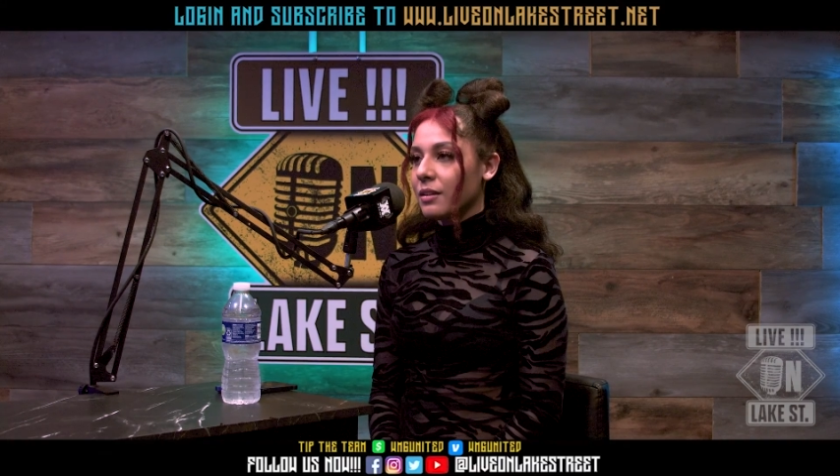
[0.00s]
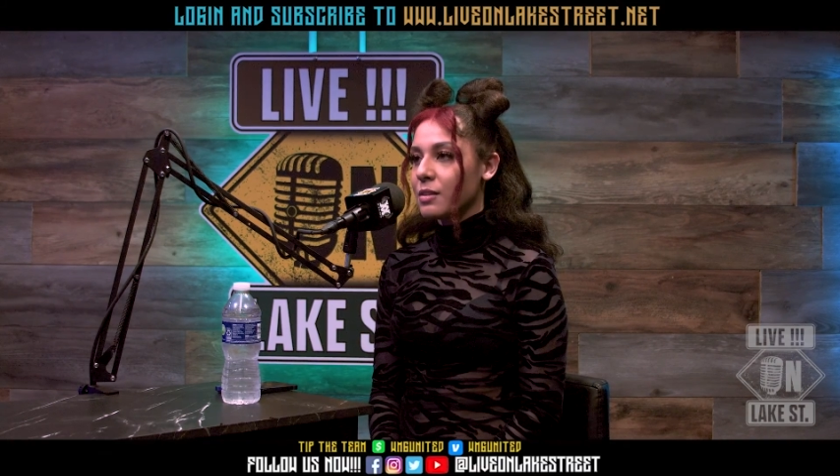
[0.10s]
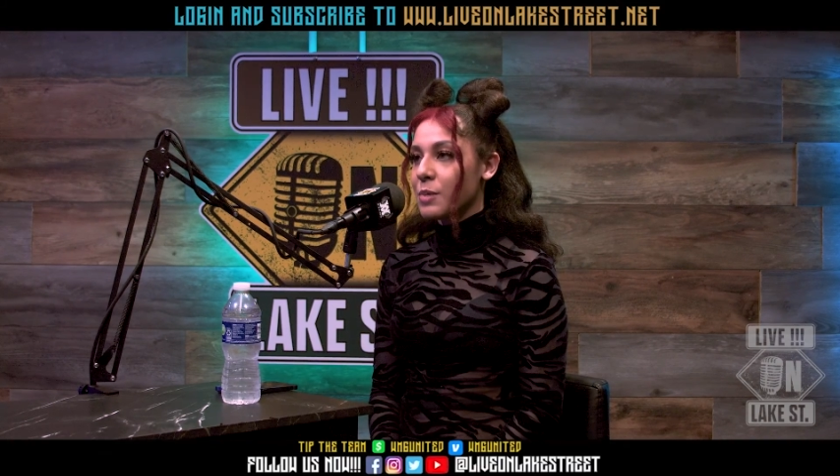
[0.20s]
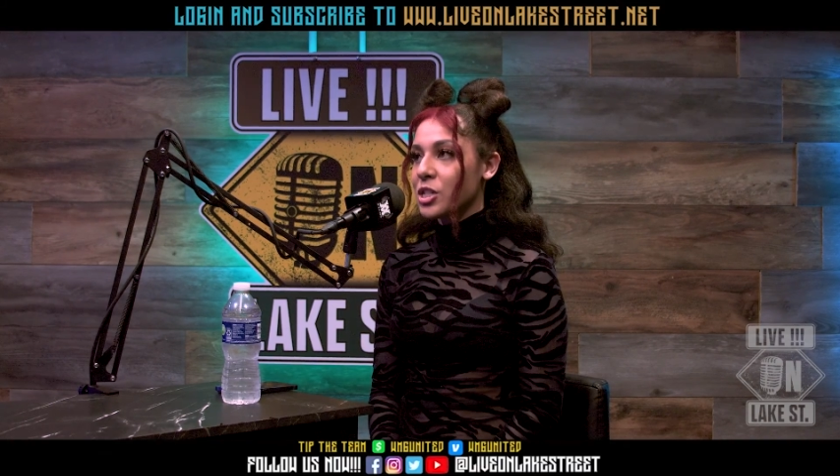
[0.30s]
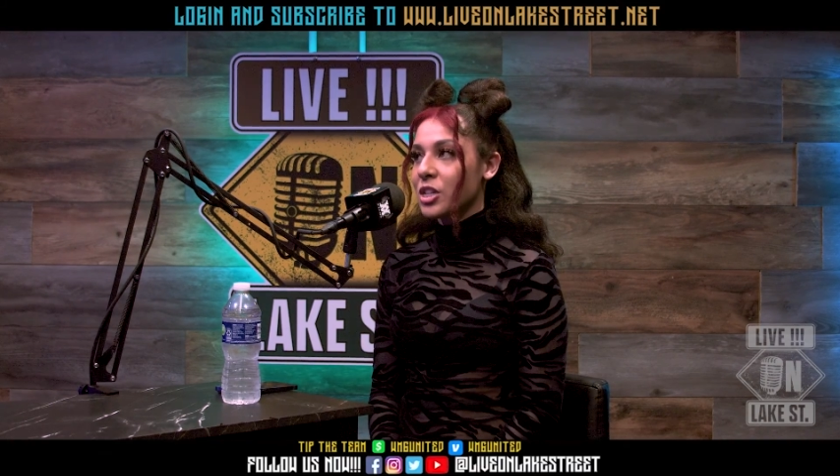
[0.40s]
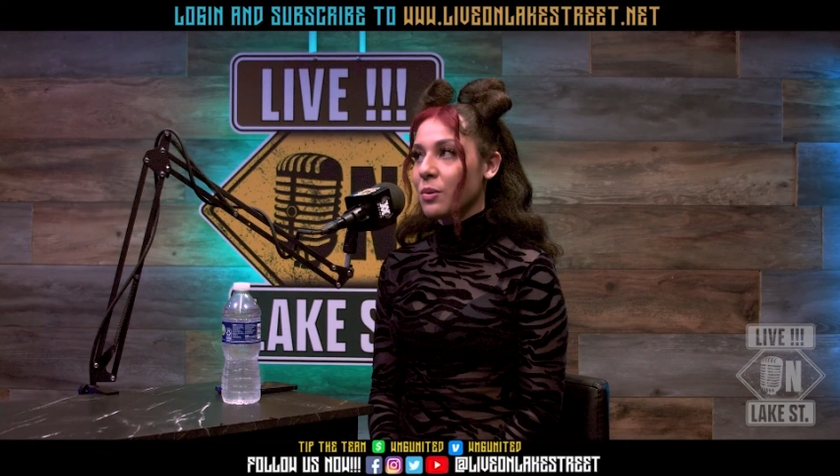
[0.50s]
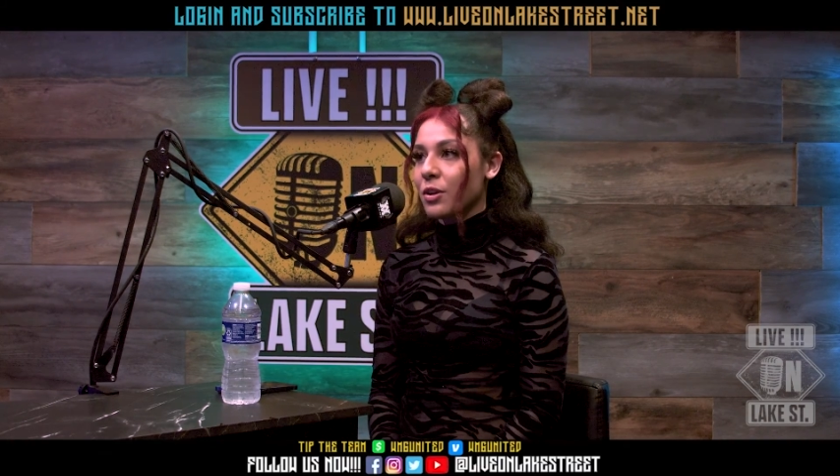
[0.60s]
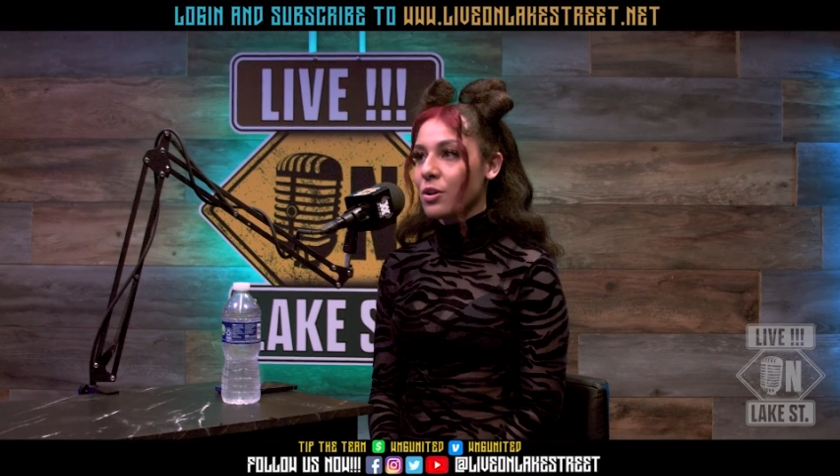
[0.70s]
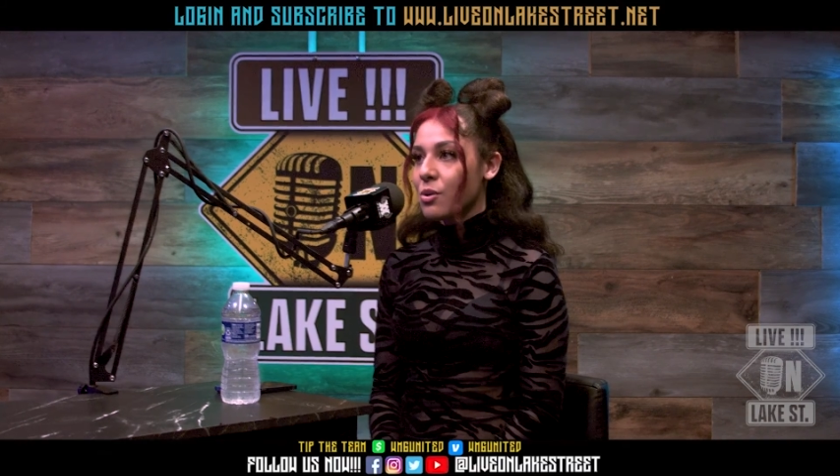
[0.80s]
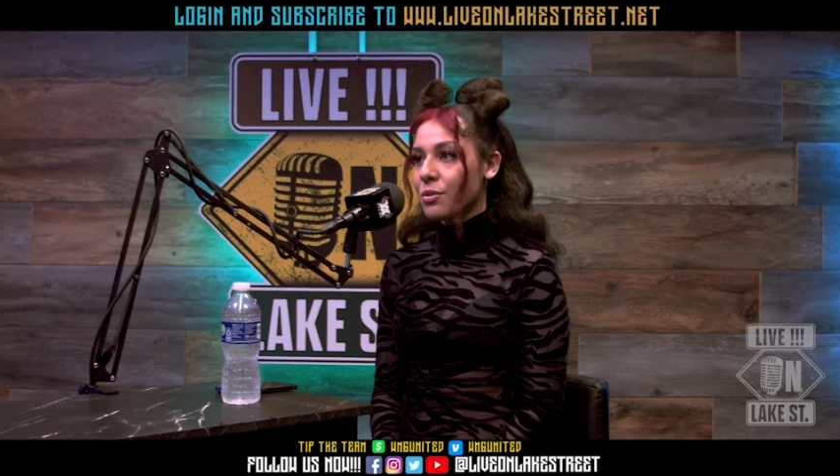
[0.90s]
Especially when
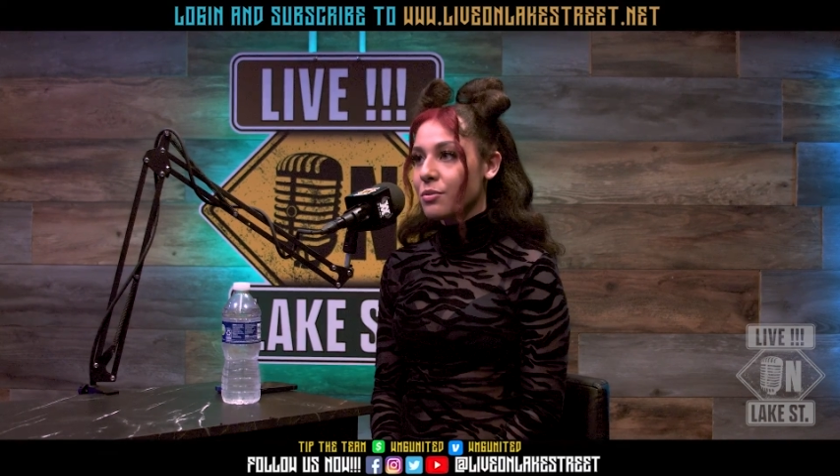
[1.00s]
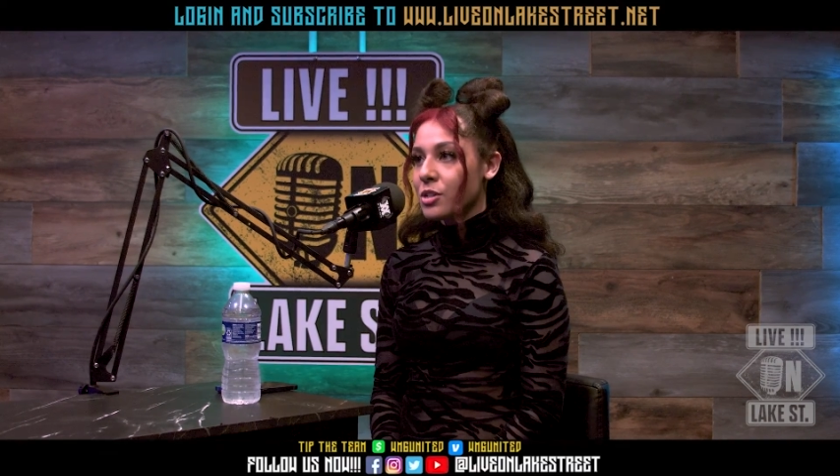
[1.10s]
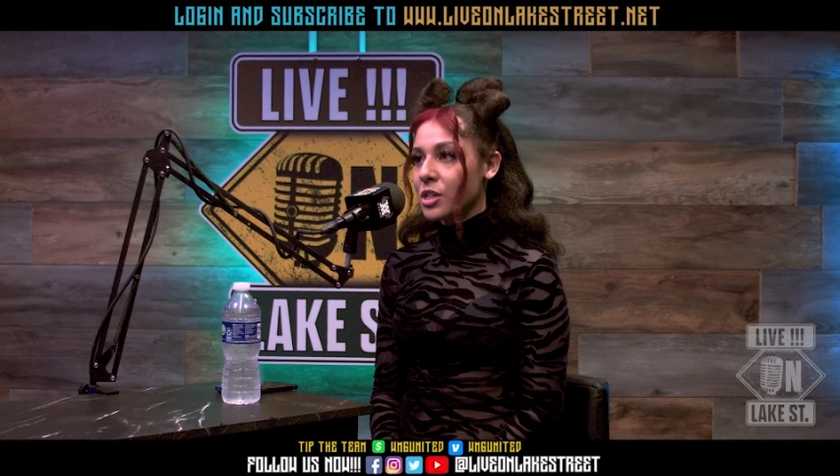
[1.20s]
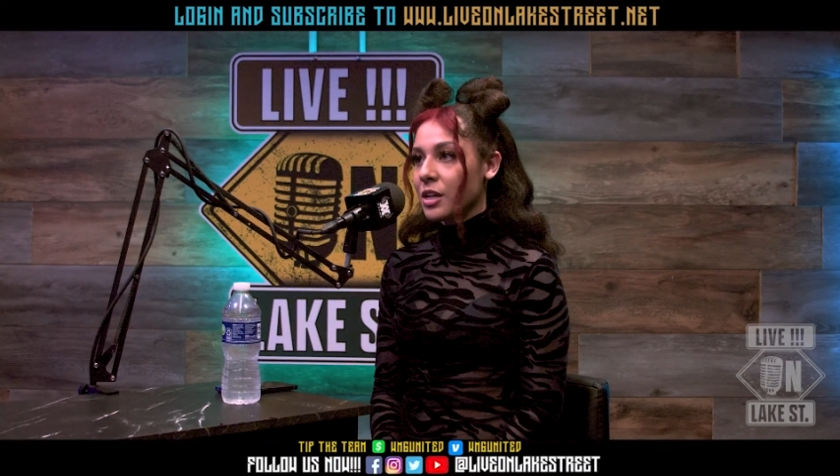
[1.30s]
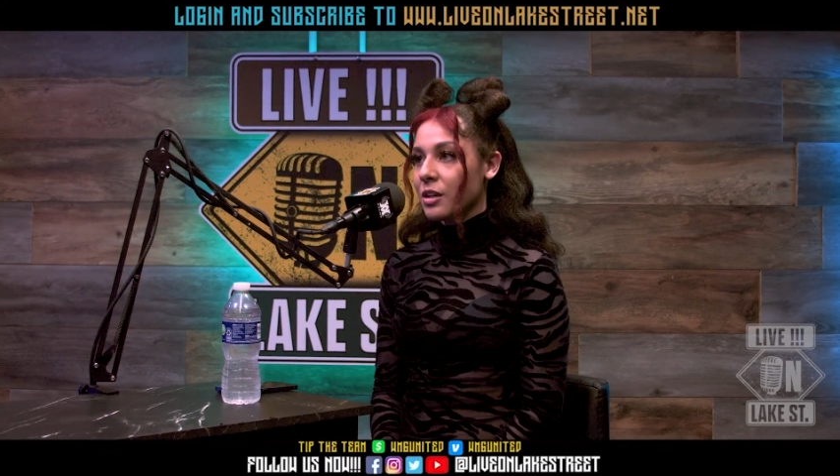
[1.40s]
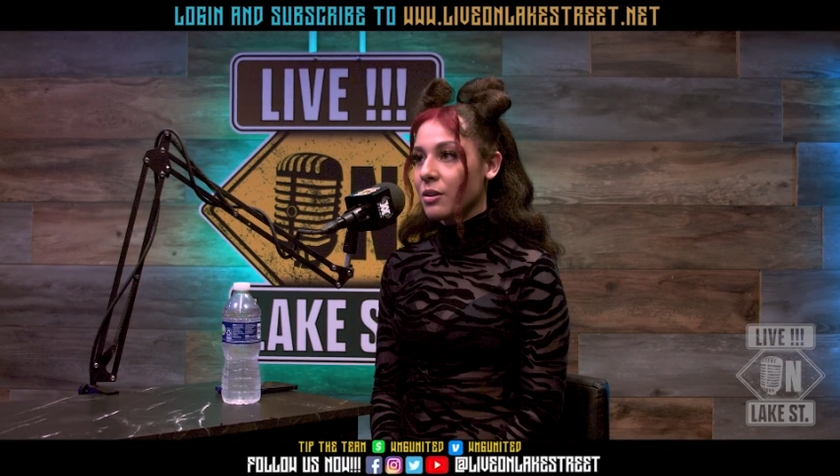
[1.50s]
they're going through shit